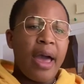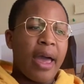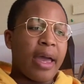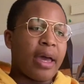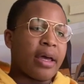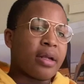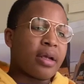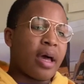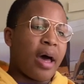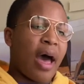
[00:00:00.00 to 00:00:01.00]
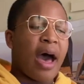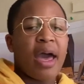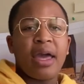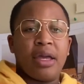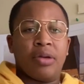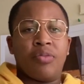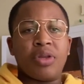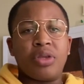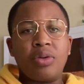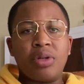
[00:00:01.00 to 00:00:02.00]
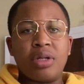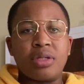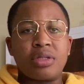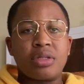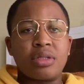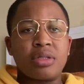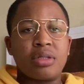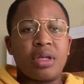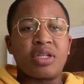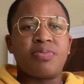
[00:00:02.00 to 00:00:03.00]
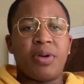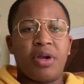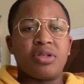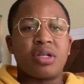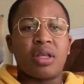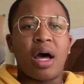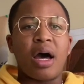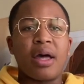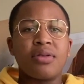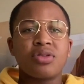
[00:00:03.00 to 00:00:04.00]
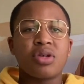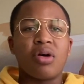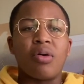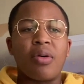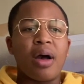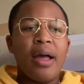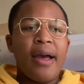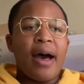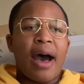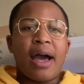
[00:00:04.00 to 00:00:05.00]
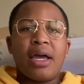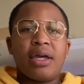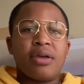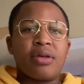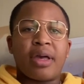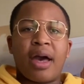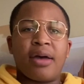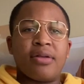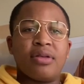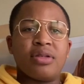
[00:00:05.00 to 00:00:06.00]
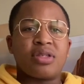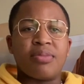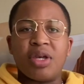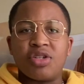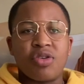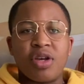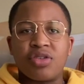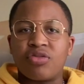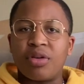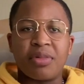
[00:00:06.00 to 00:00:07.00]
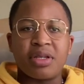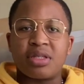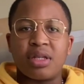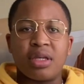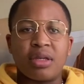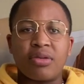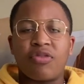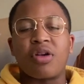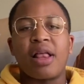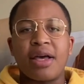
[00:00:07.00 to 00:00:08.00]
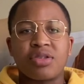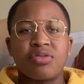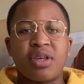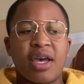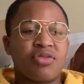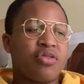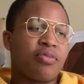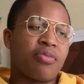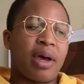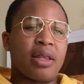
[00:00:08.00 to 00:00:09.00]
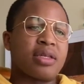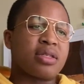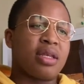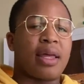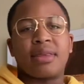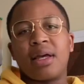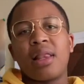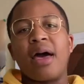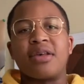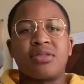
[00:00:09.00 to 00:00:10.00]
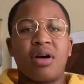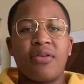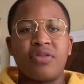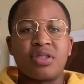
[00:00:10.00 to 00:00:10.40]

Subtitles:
And I went through this experience a lot. So I got some interest from listening for classical saxophone by listening like the Glasnoff and